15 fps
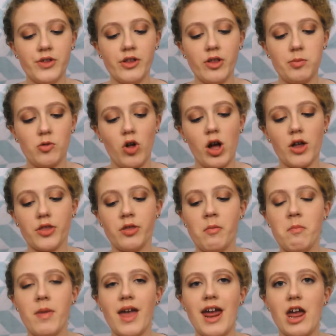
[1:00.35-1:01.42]
the lip
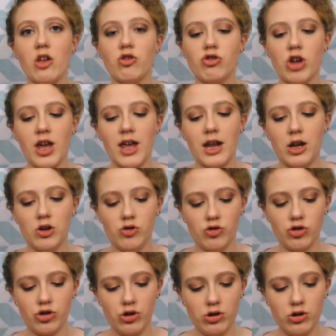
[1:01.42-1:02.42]
gloss may change